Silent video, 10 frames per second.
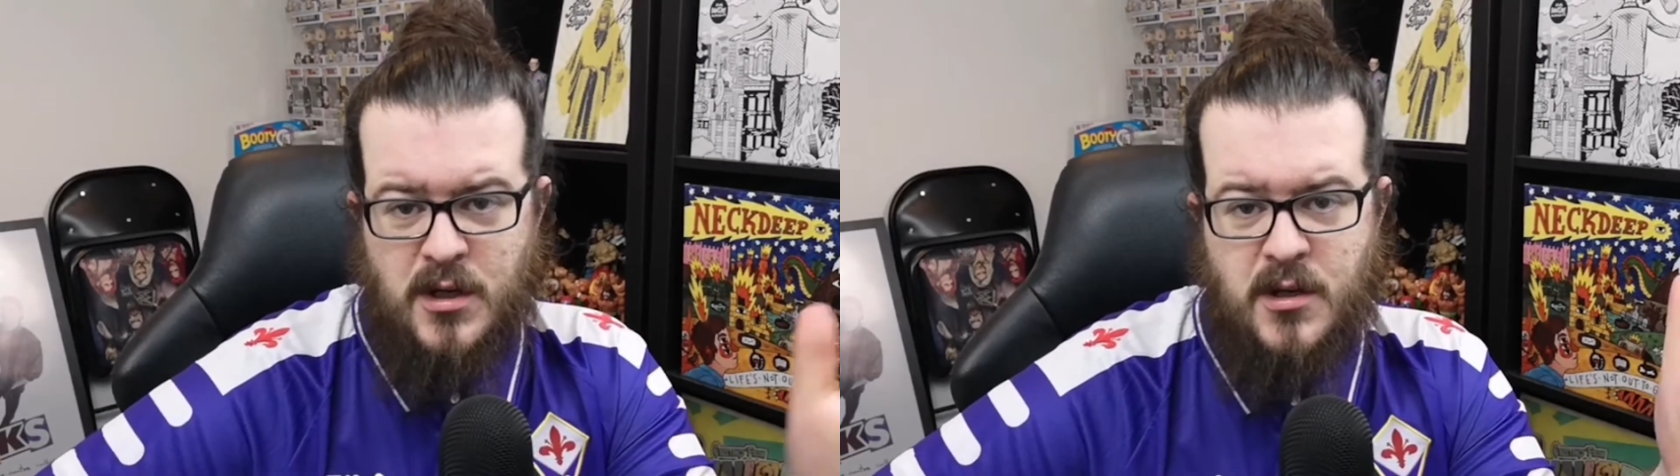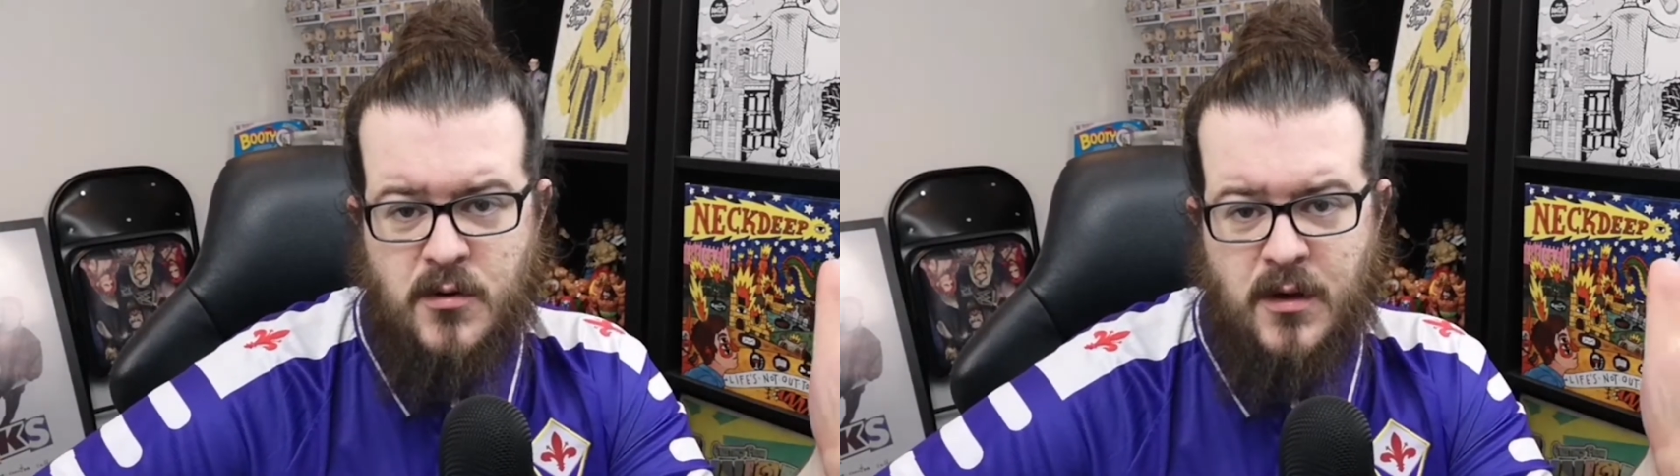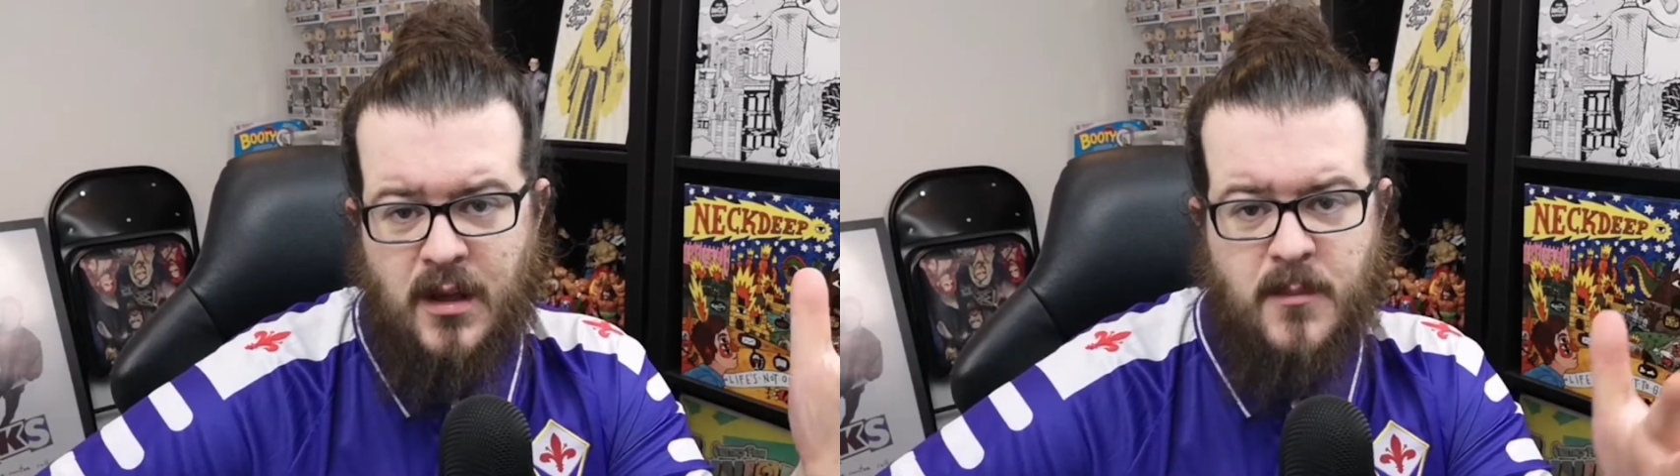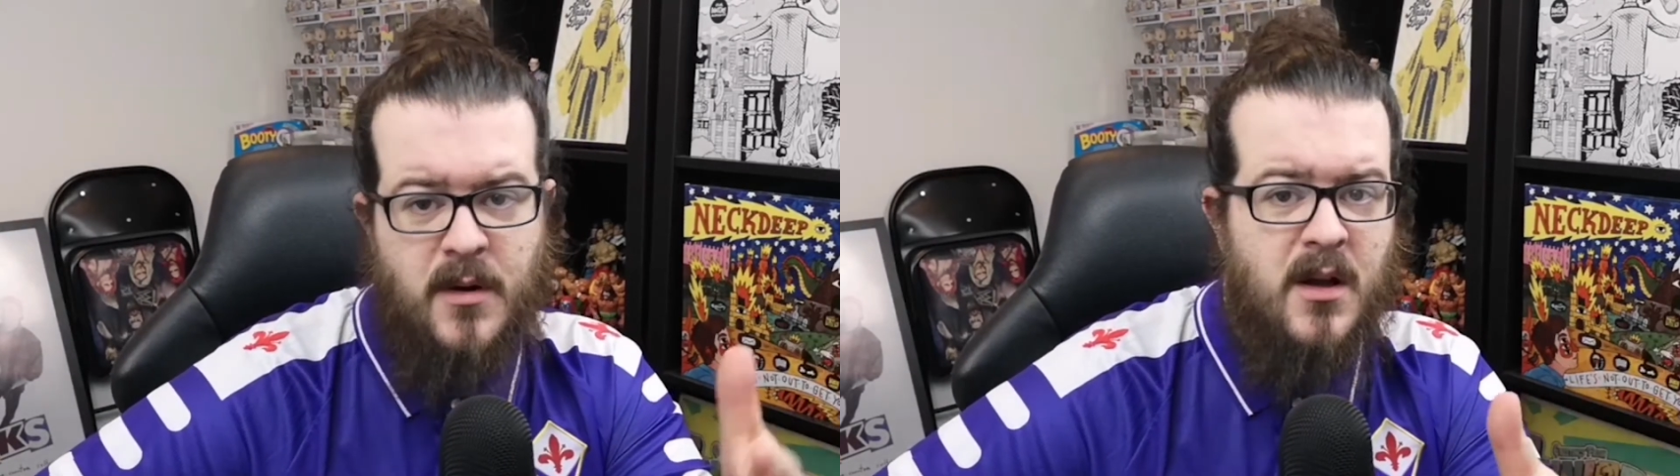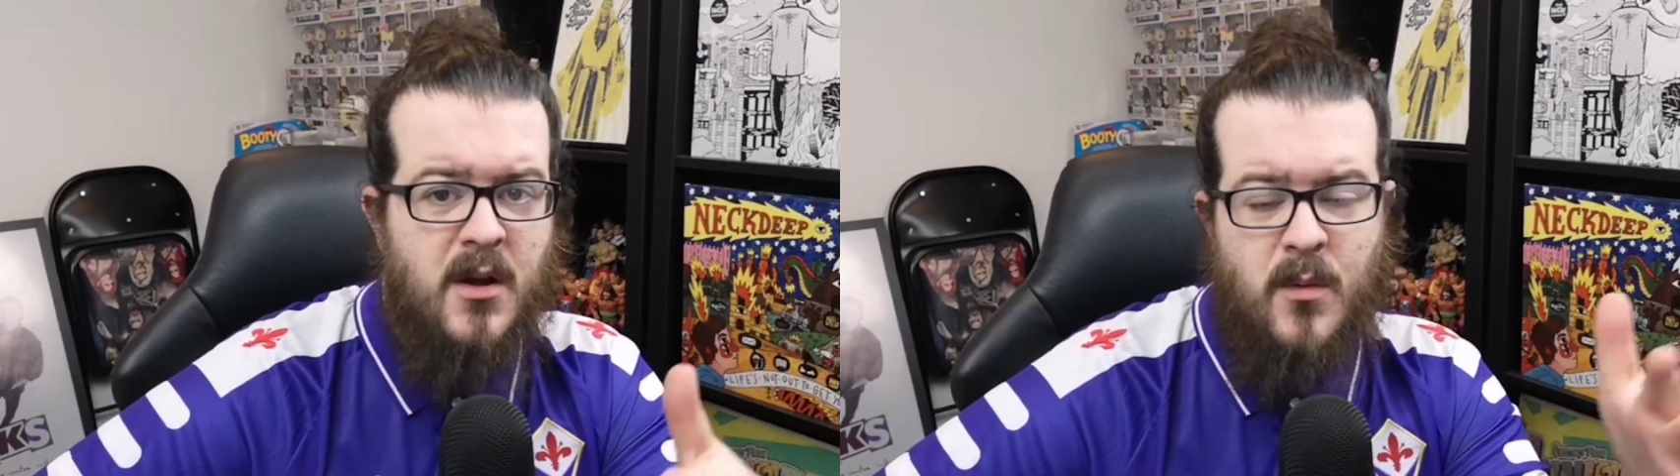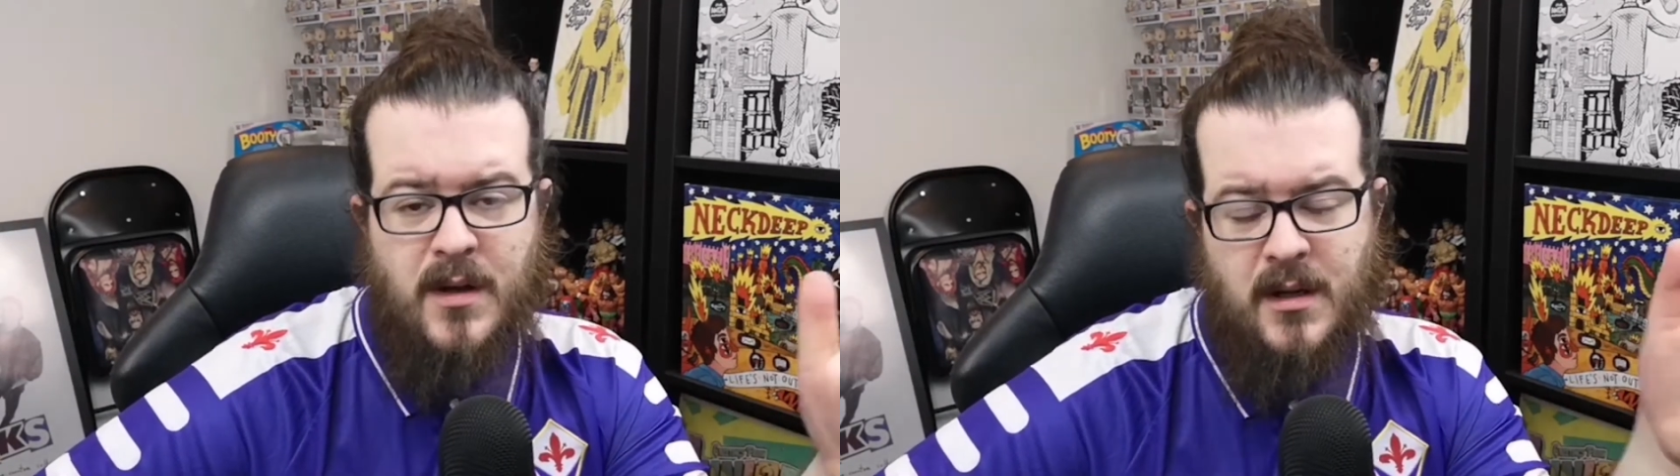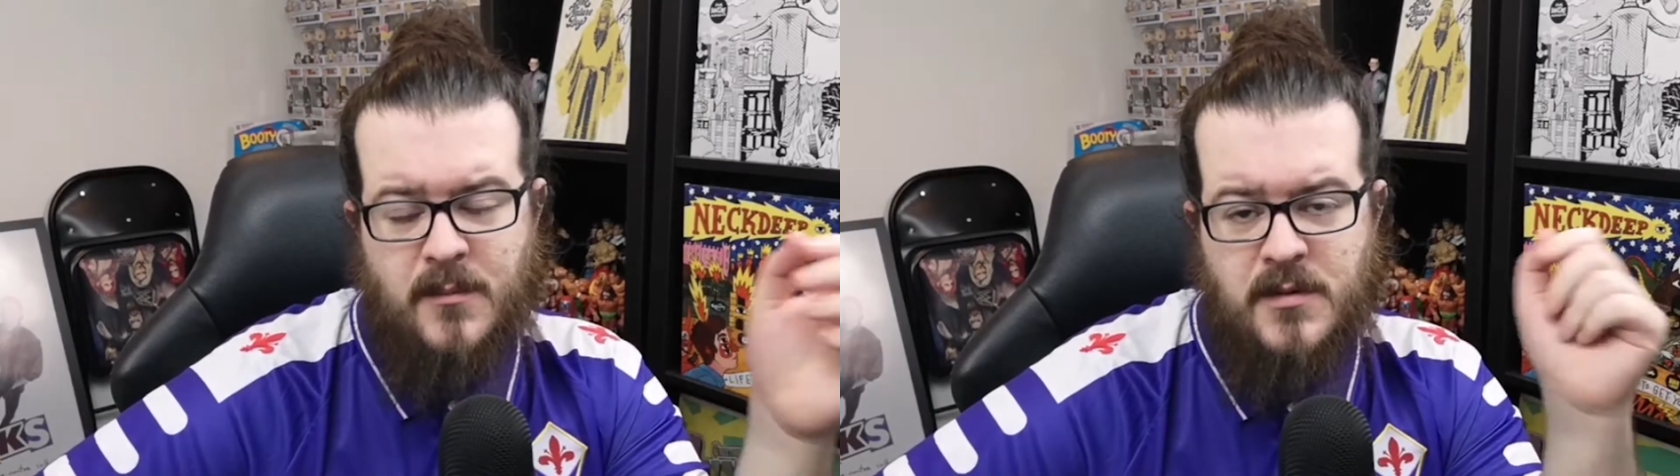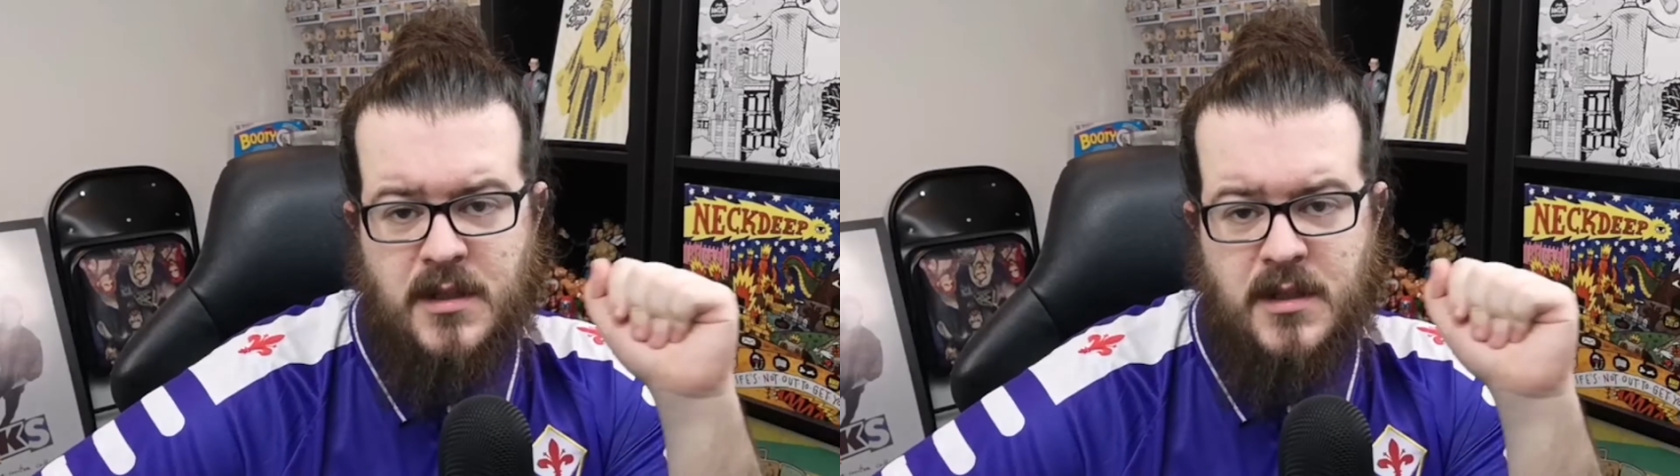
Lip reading: new club when it comes to a